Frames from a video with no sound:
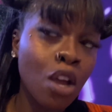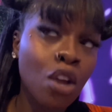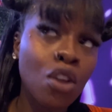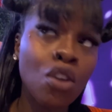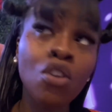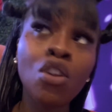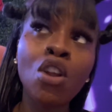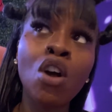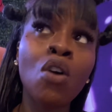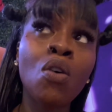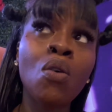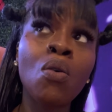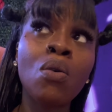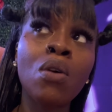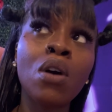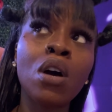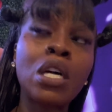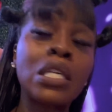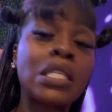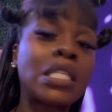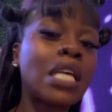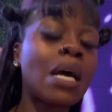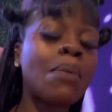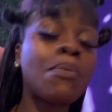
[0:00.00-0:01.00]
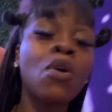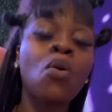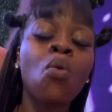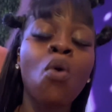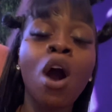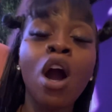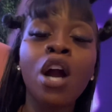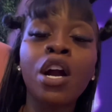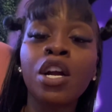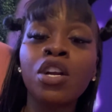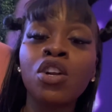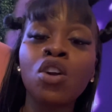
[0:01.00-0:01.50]
You know, Summer
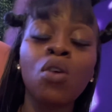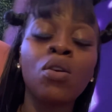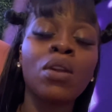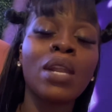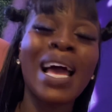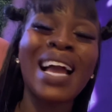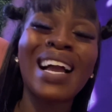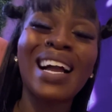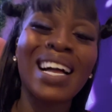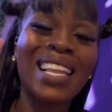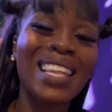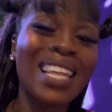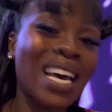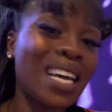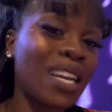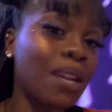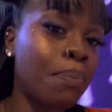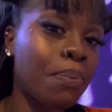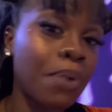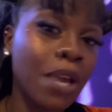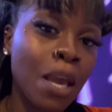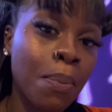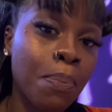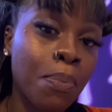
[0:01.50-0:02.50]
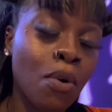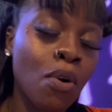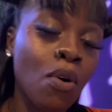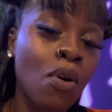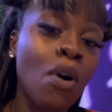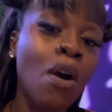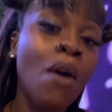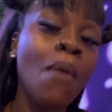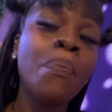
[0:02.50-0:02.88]
Walker don't like a lot of people,